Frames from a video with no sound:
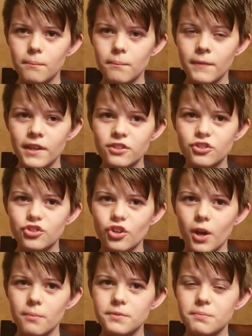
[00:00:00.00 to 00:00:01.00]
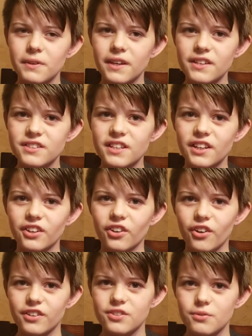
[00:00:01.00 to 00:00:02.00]
men's jobs because they are
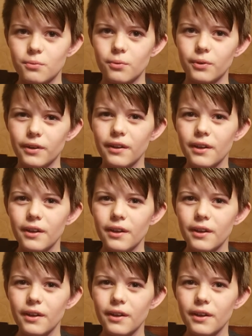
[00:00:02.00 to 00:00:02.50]
gone to war.